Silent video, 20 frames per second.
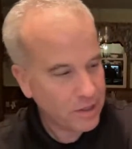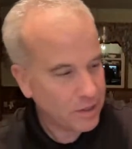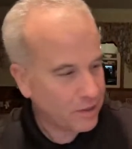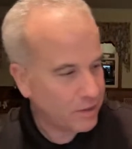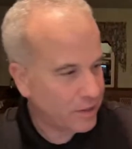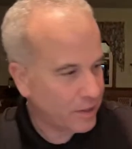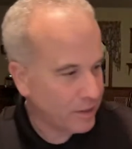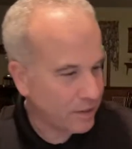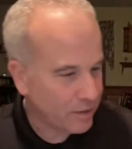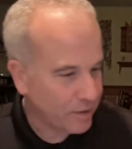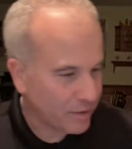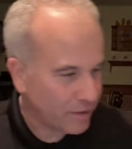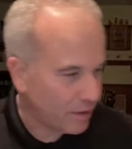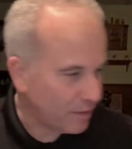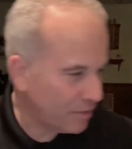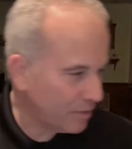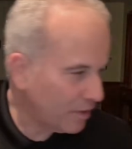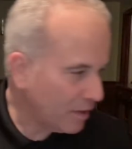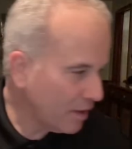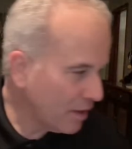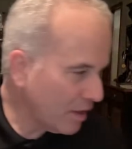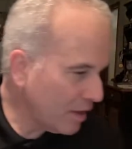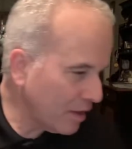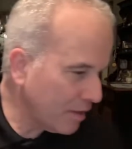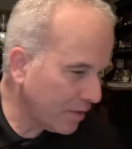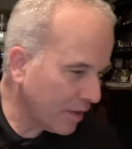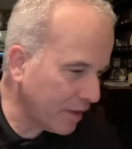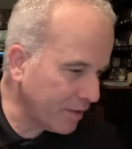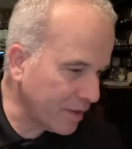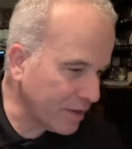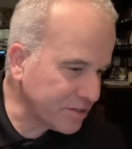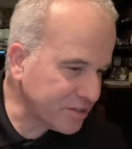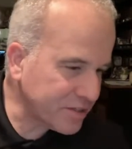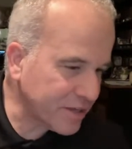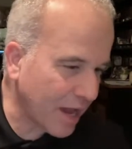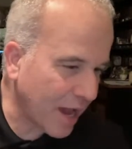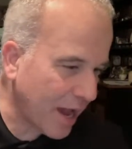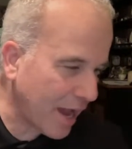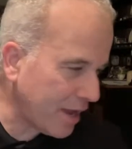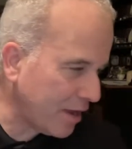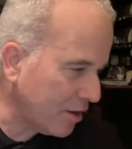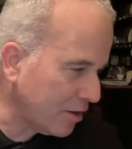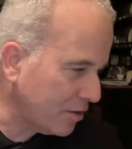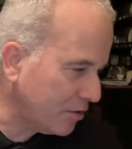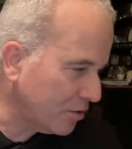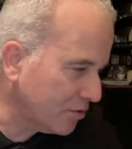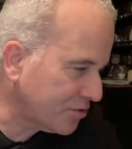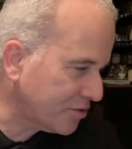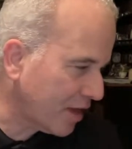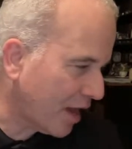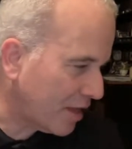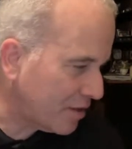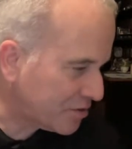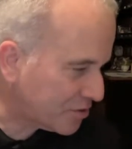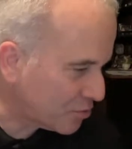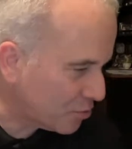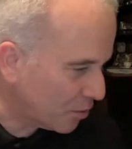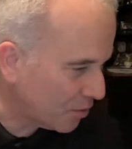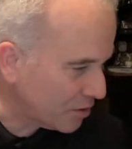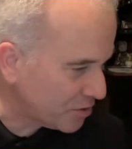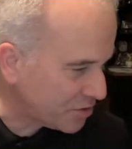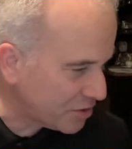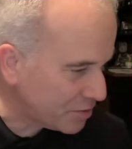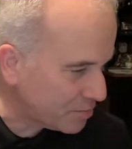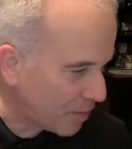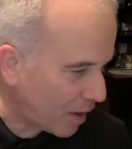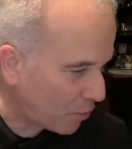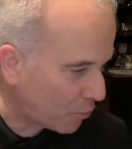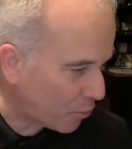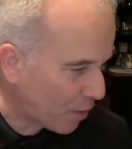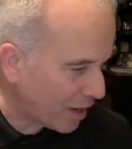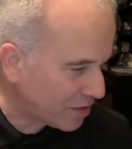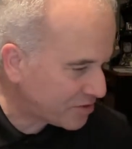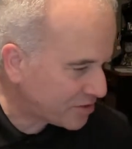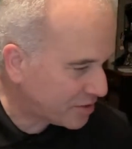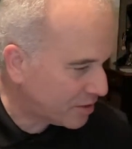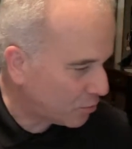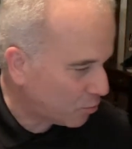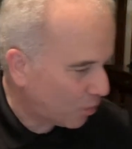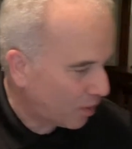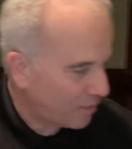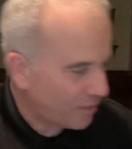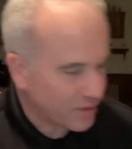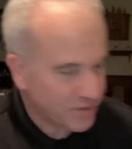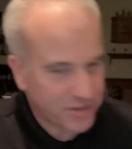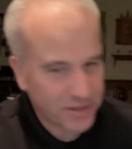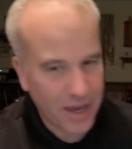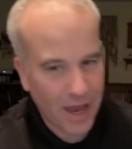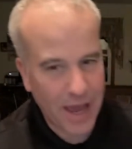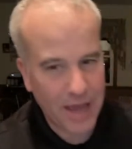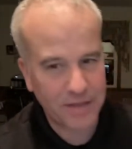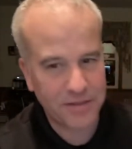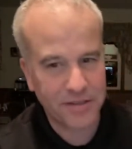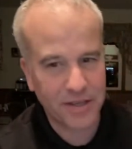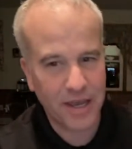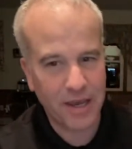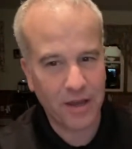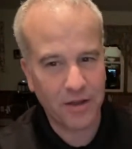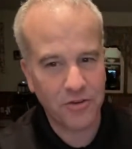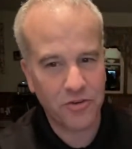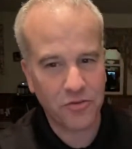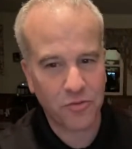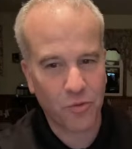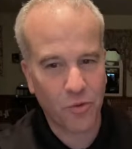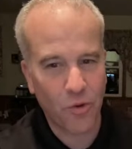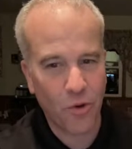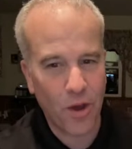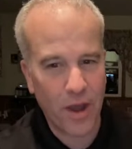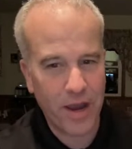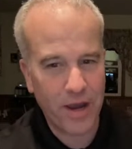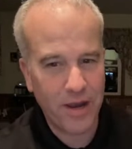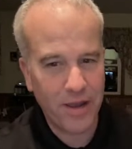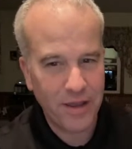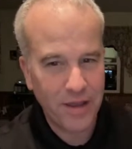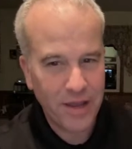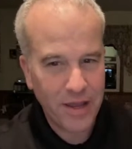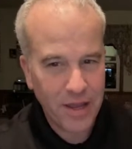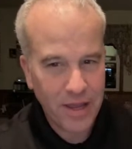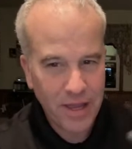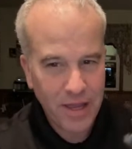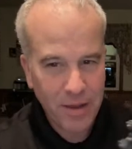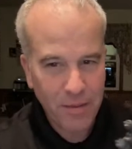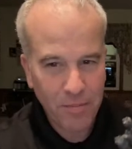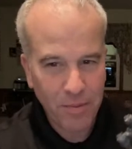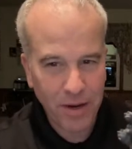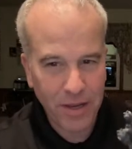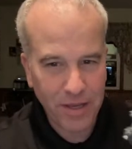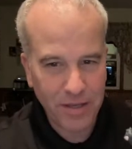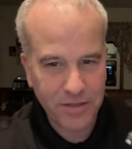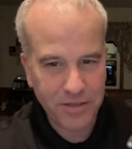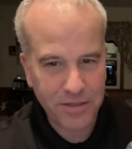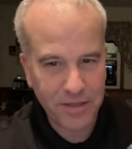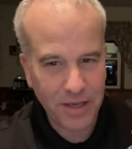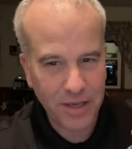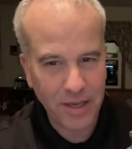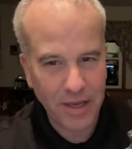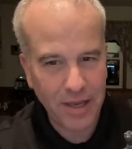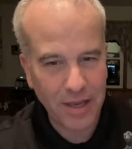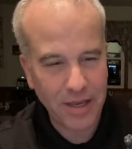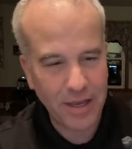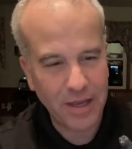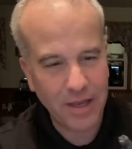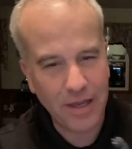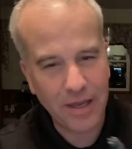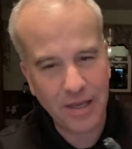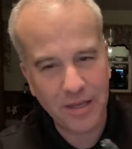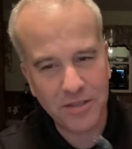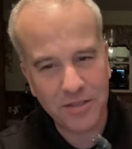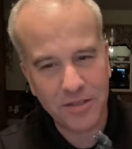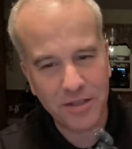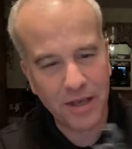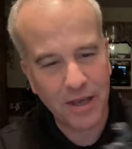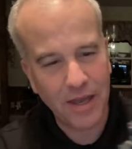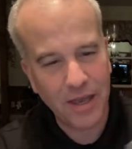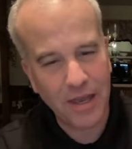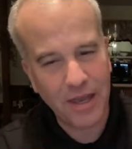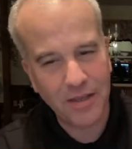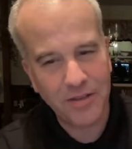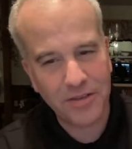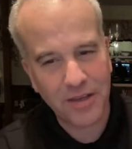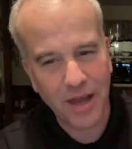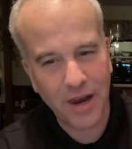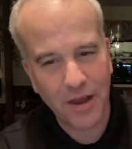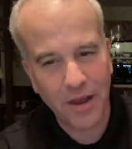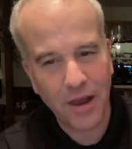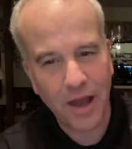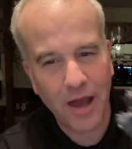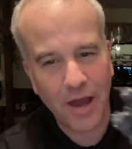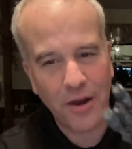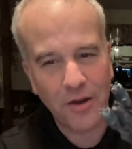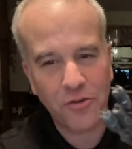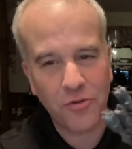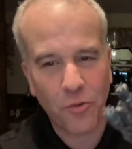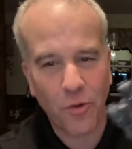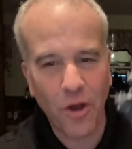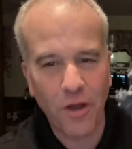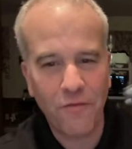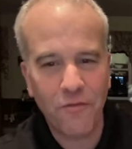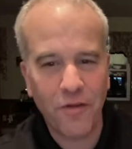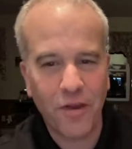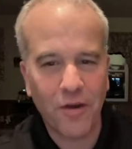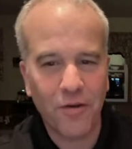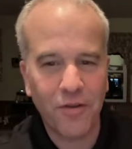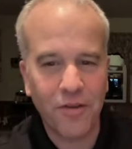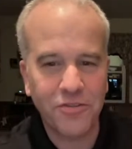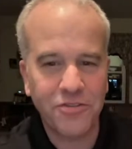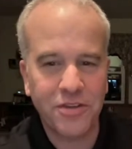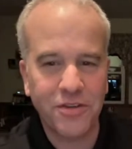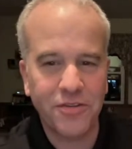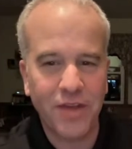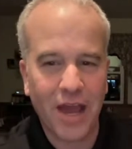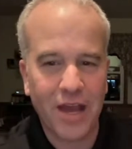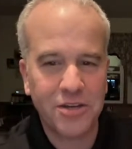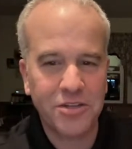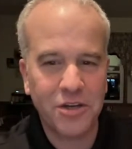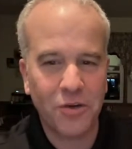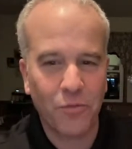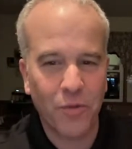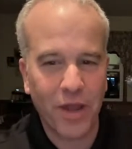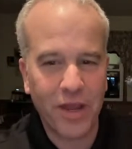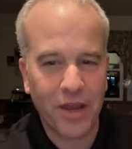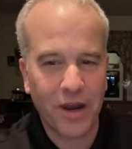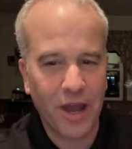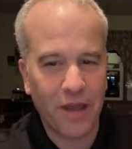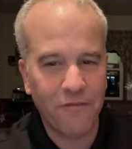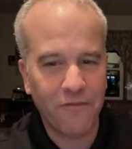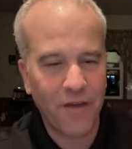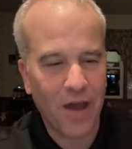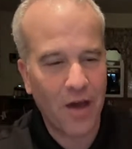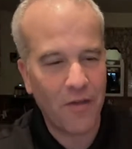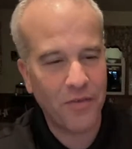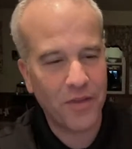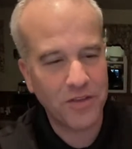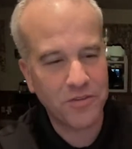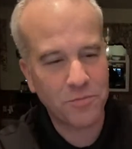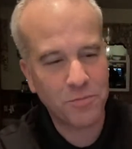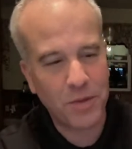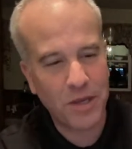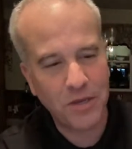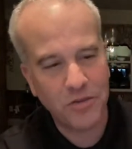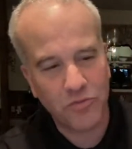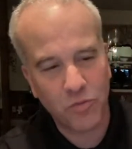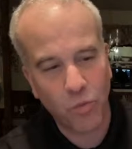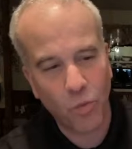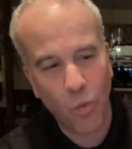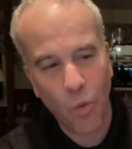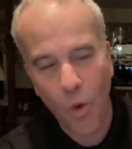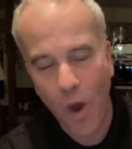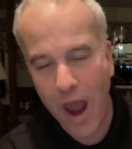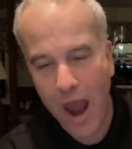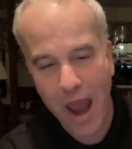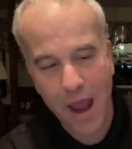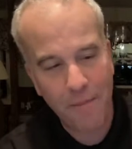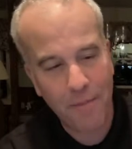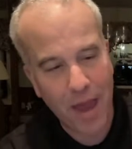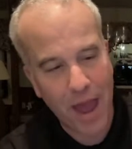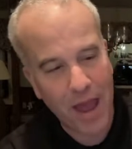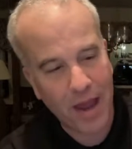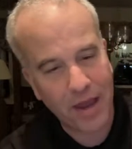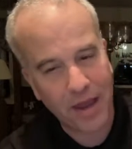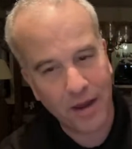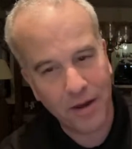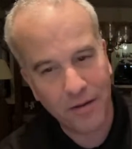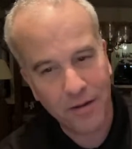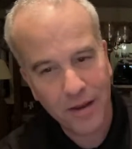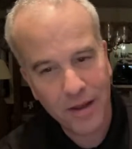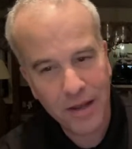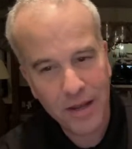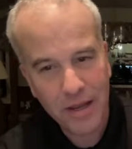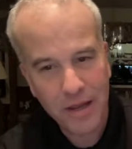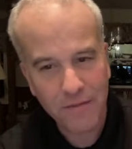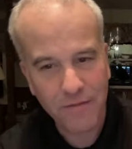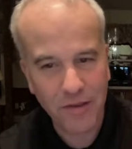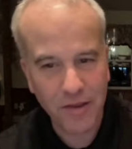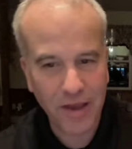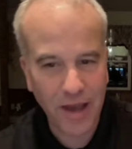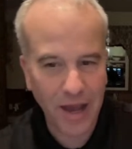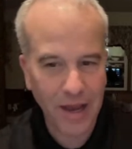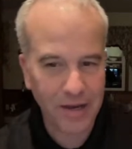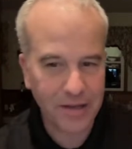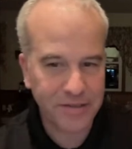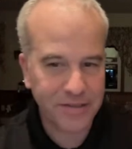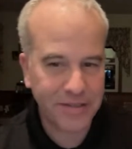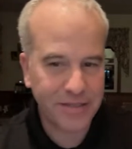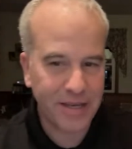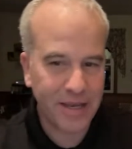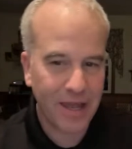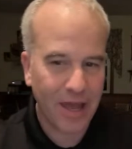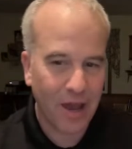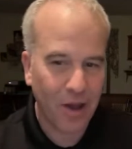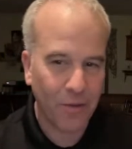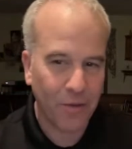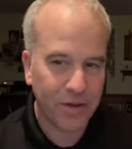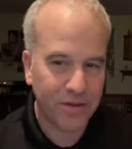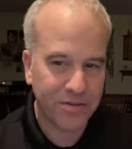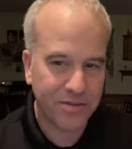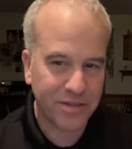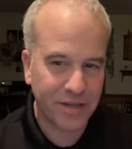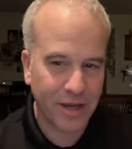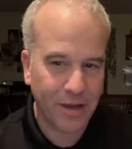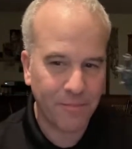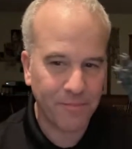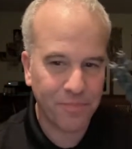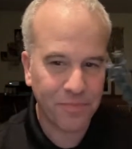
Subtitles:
All right. And this guy is cool. This is my rusted one. This guy is like a droid, but he's on a droid figure. This is actually, Rick and I found this piece way back in. You kind of see how it's